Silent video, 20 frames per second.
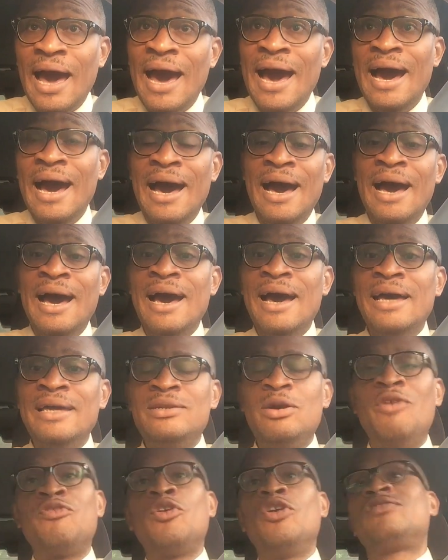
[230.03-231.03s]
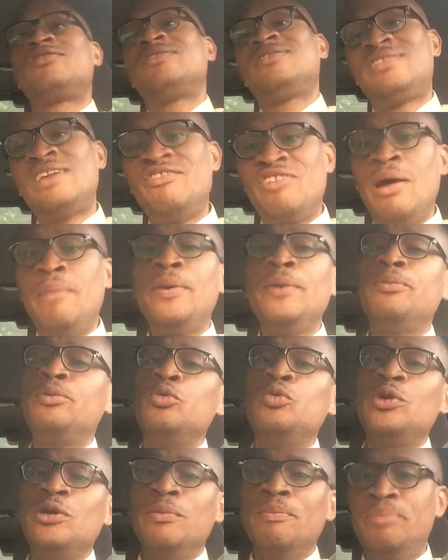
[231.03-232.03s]
And of course several people
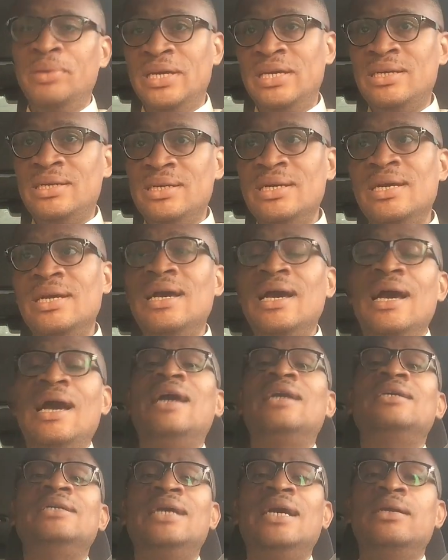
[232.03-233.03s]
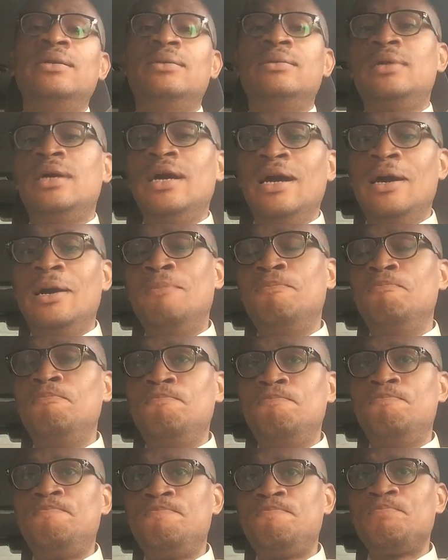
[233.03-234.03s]
will bid, and then
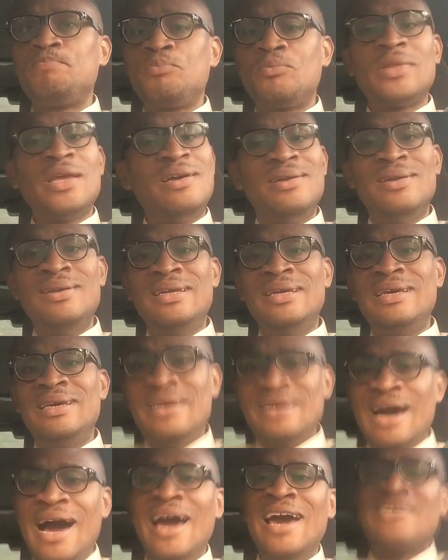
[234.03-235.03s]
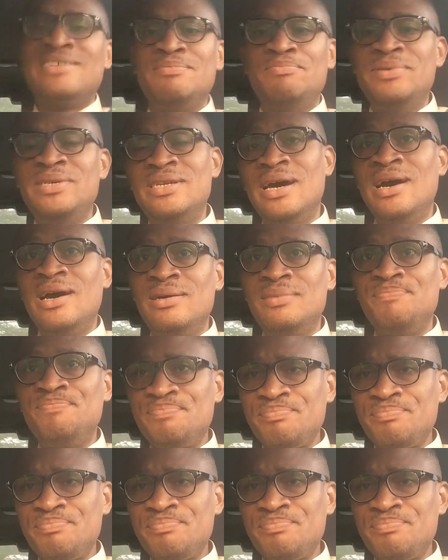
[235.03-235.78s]
the highest bidder